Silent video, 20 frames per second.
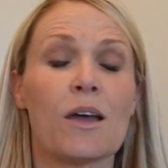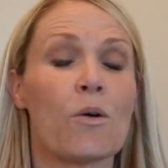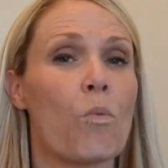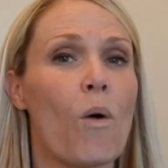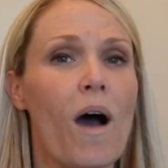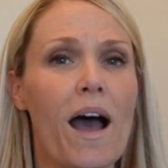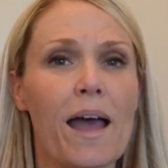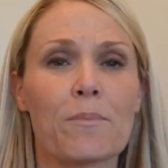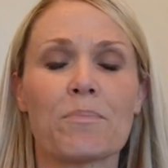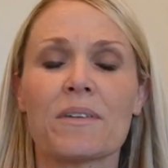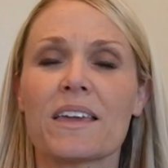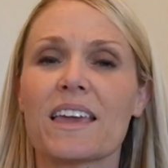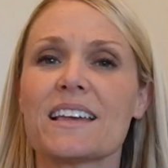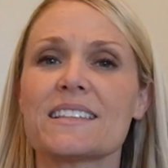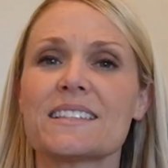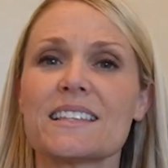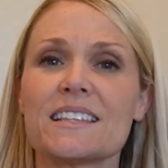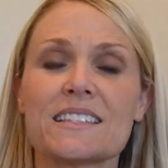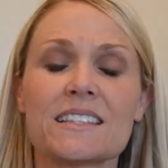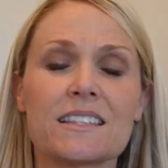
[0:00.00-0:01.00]
Why?
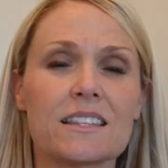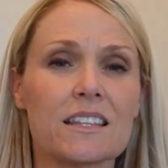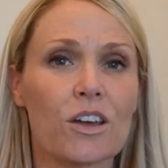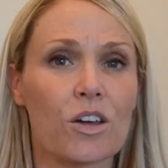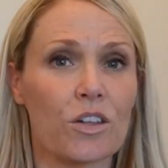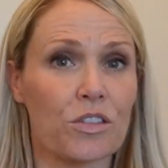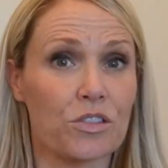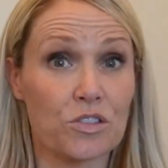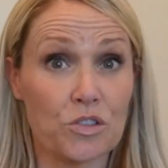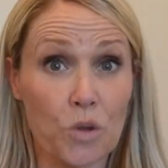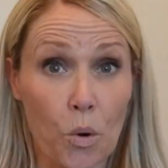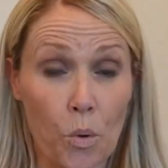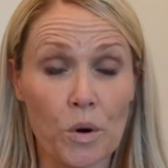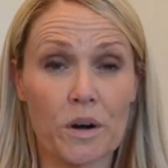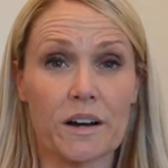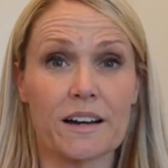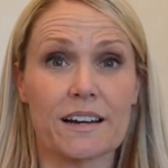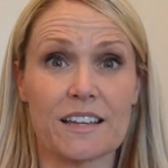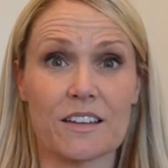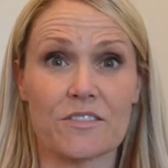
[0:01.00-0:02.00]
Because it's the
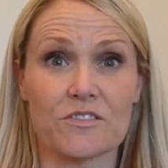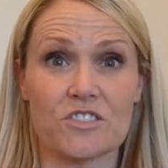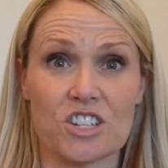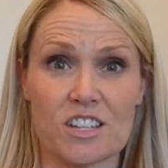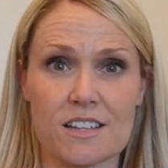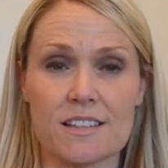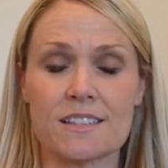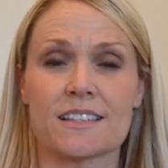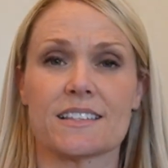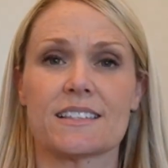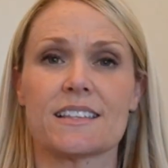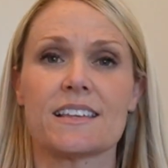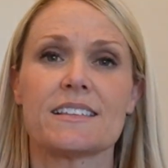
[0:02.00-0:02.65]
authority of Jesus.